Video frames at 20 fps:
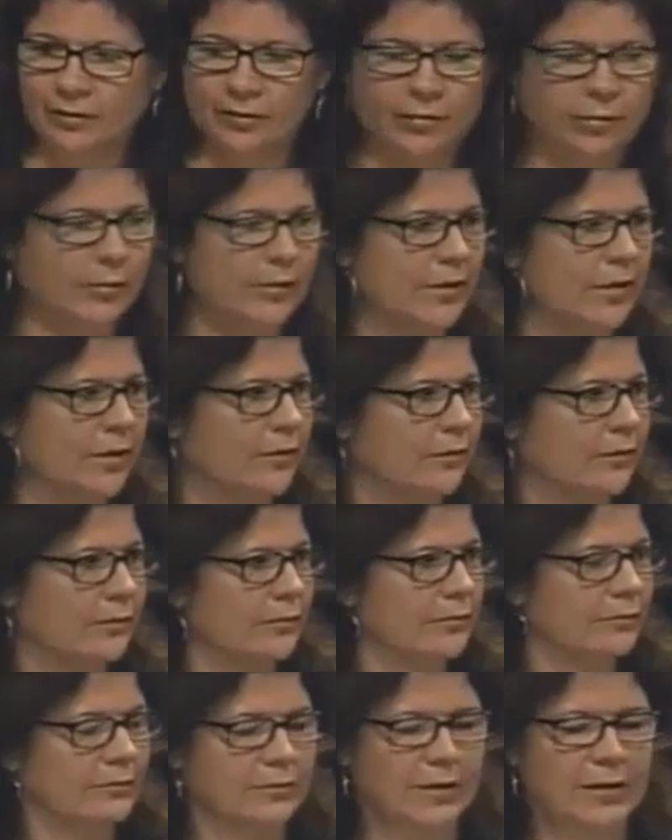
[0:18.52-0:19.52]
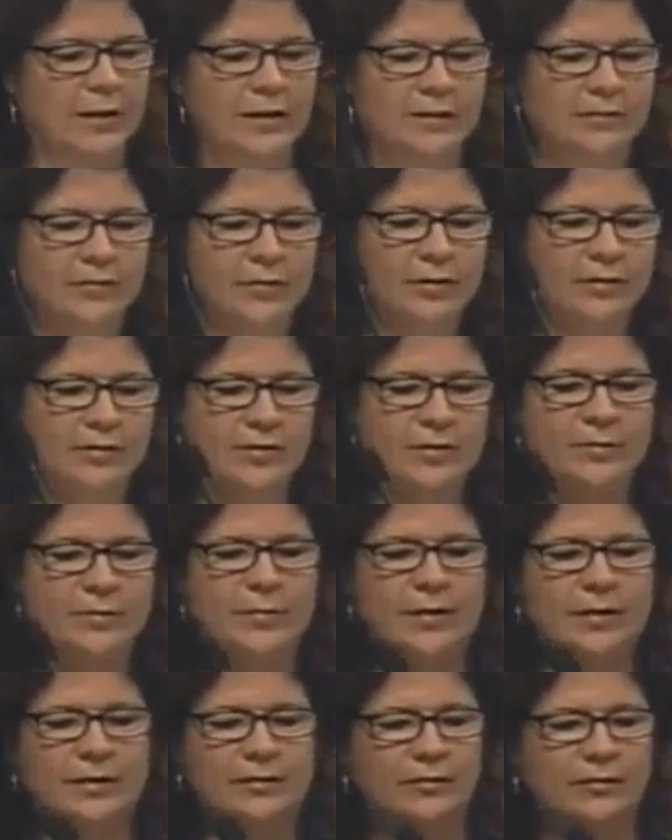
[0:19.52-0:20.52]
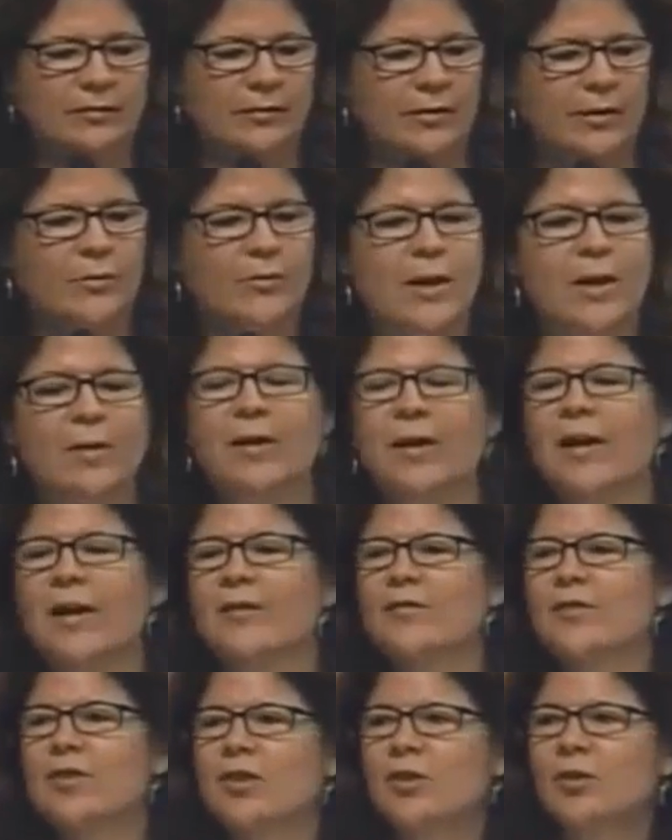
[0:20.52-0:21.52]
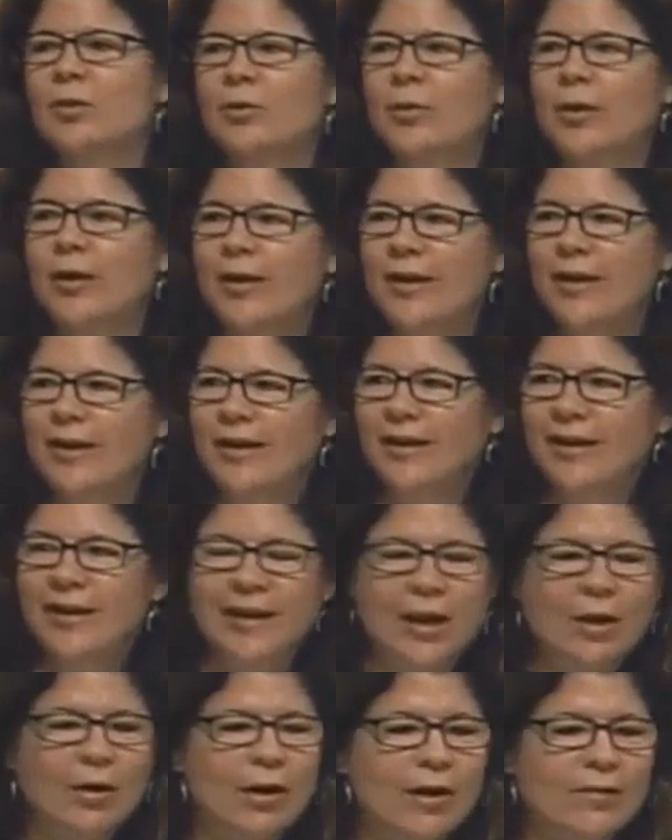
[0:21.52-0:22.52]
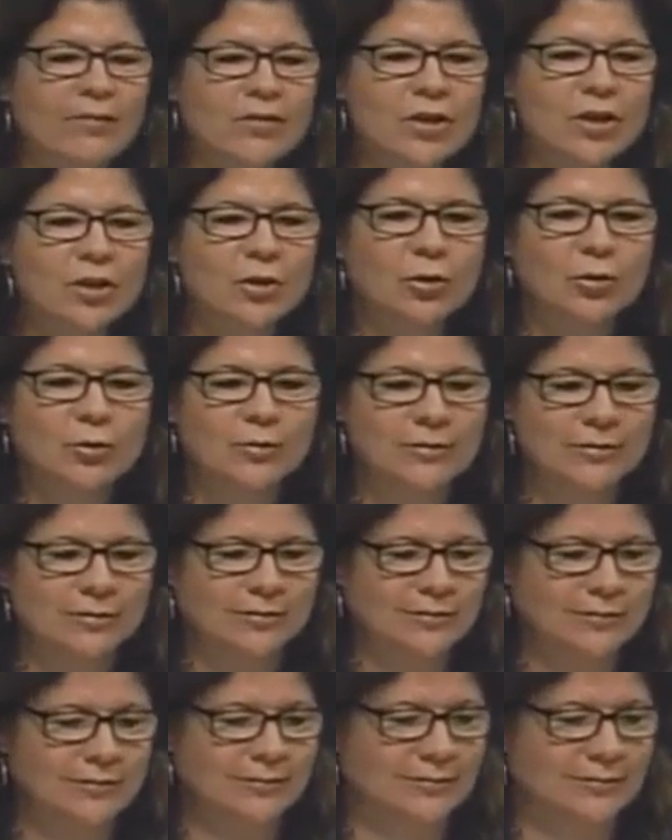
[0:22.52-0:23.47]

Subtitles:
No, you need to use a microphone. We are being broadcast. Can I just get you to restate that last quote at the